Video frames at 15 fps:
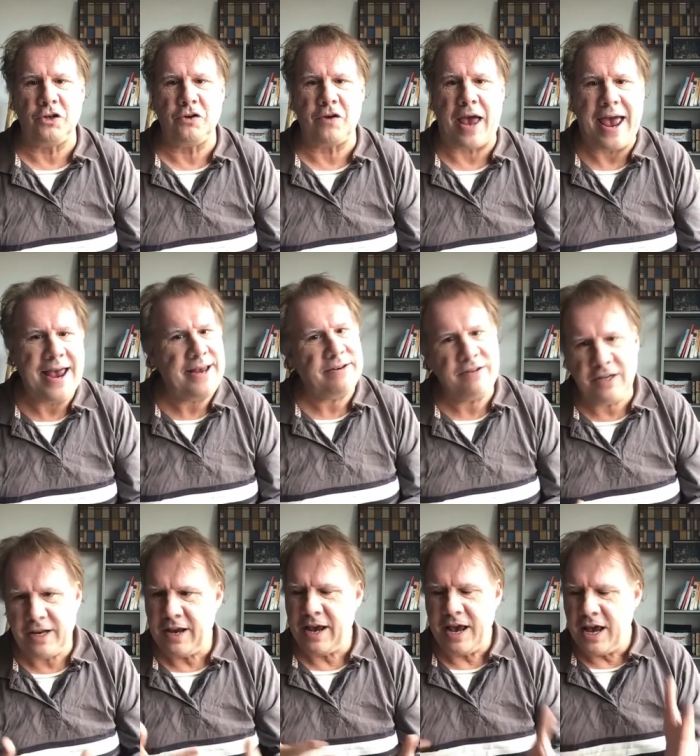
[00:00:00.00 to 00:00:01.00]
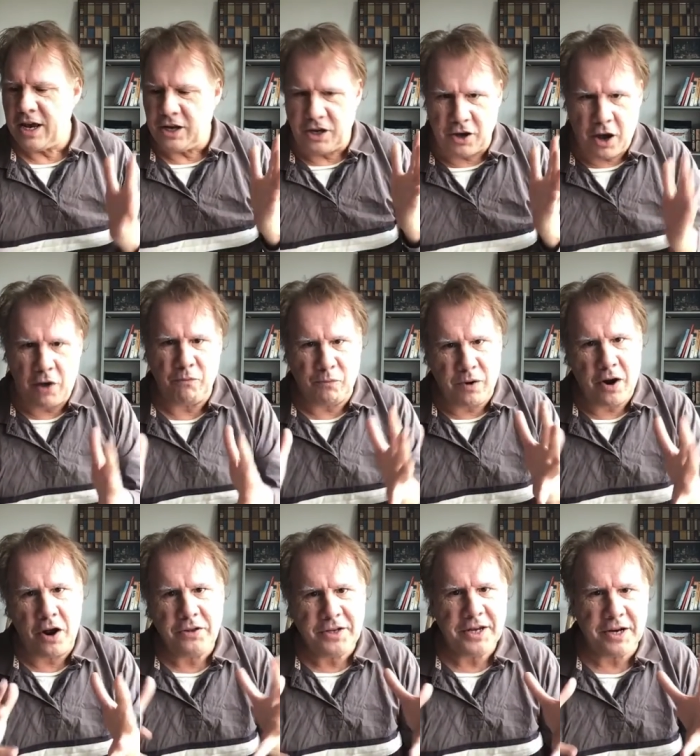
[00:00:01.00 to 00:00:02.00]
you, and we're
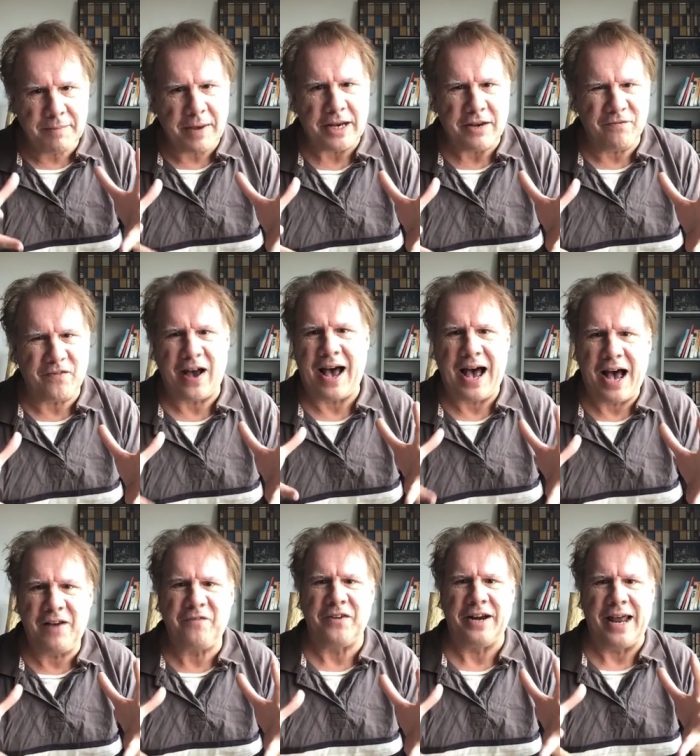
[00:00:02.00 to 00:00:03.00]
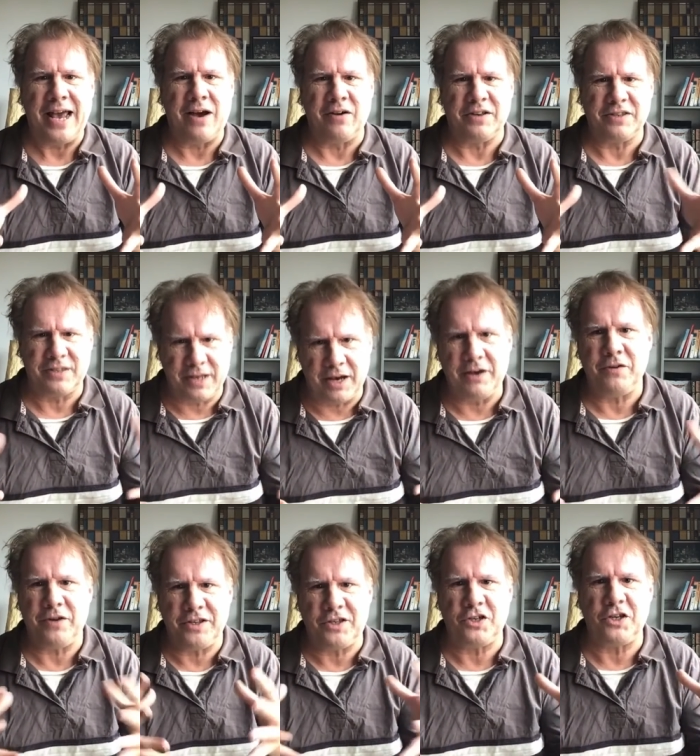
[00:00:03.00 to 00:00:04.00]
only going to make it for half an hour, so
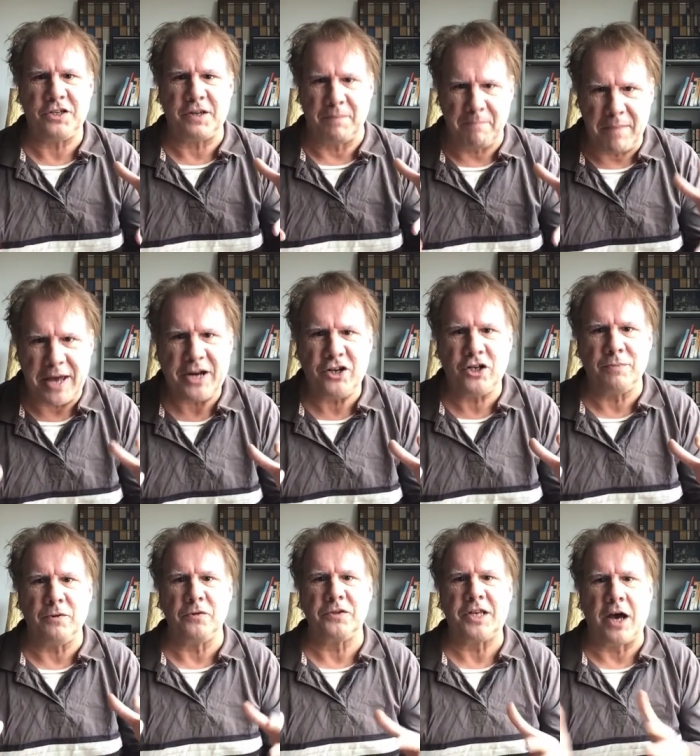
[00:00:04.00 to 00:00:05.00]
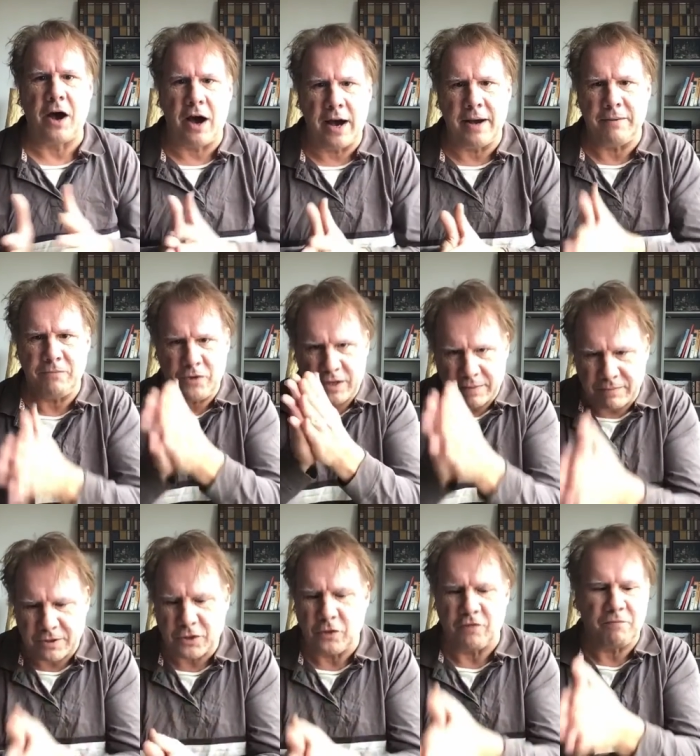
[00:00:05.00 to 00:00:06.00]
it's just a manageable time. We
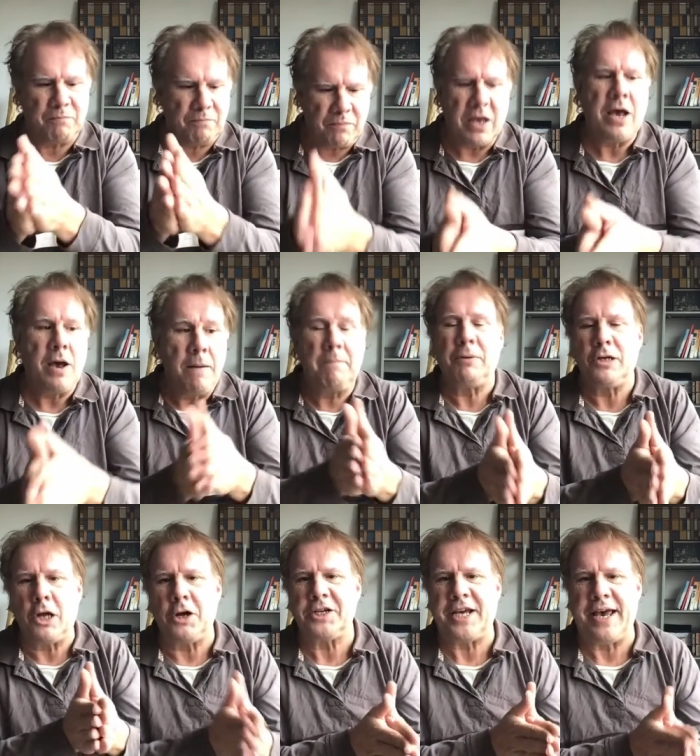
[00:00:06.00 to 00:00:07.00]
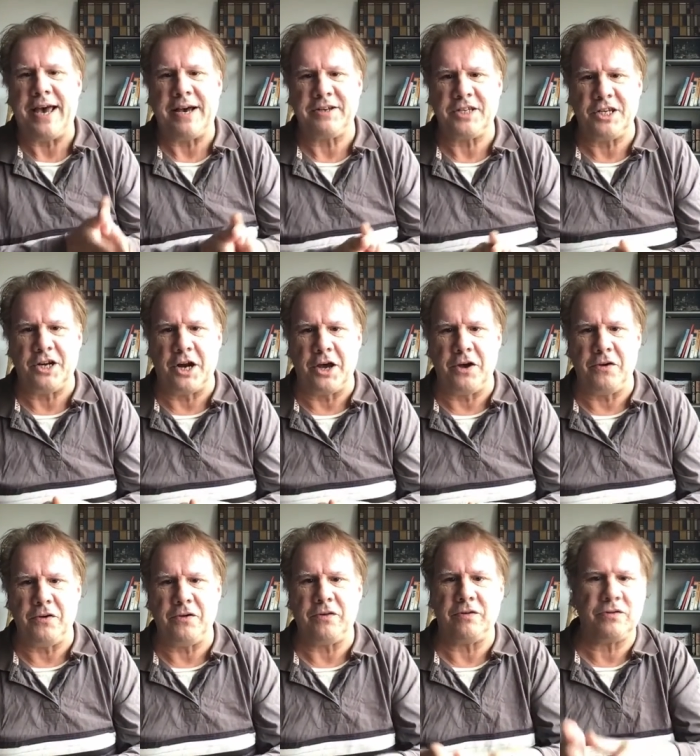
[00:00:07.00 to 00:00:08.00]
can sort of plot out, you
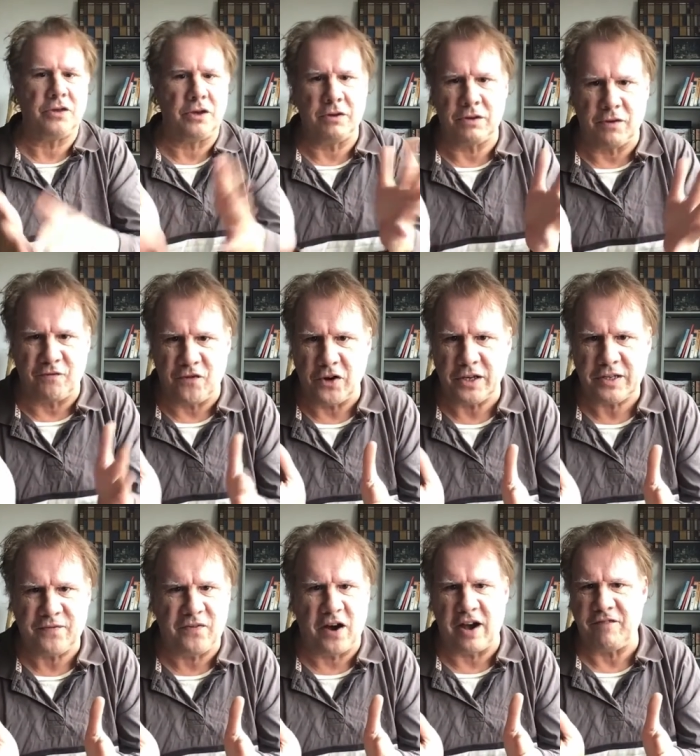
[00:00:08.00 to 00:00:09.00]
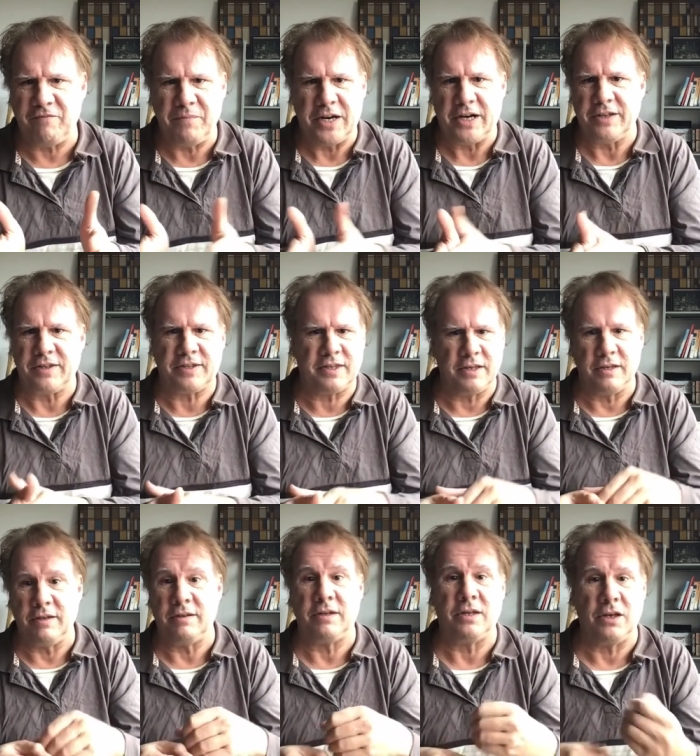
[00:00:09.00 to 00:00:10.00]
know, the first 5 minutes
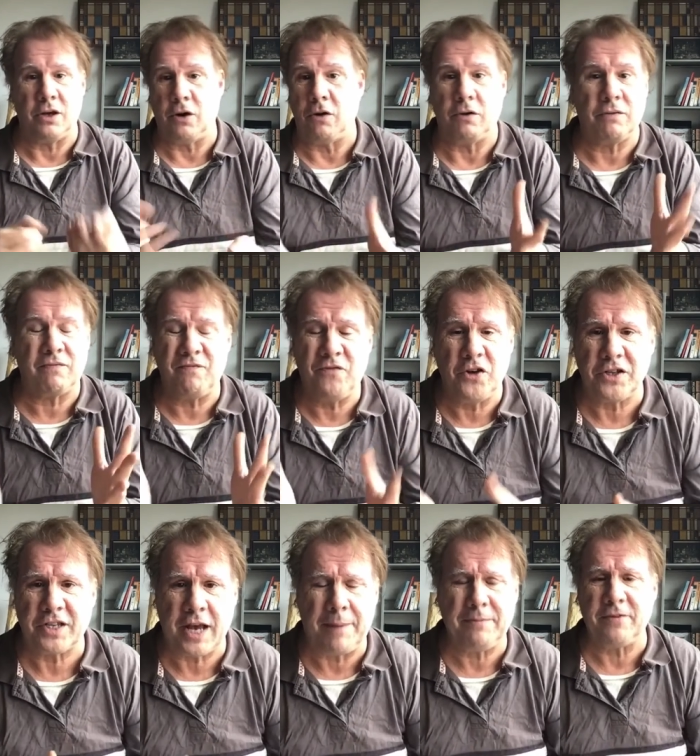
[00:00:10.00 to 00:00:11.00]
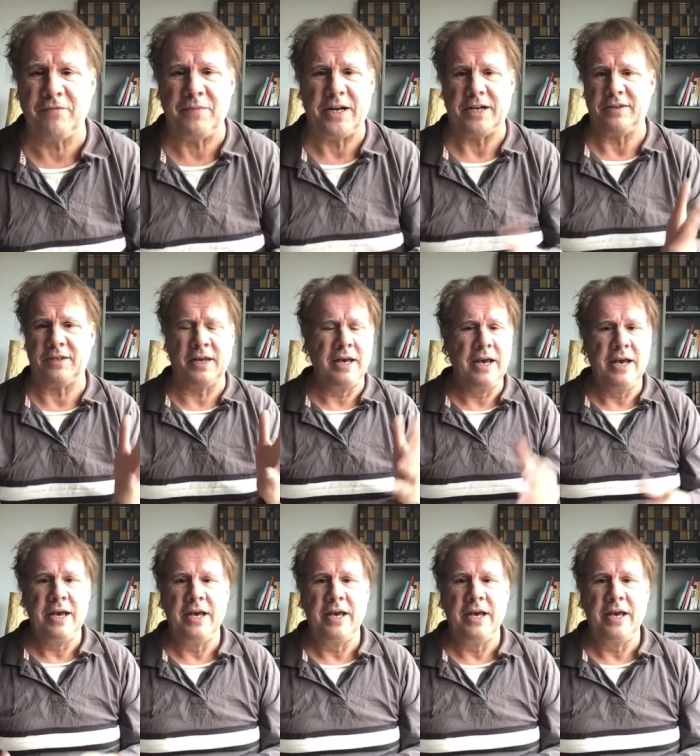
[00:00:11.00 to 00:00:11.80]
is, you know, the first couple of minutes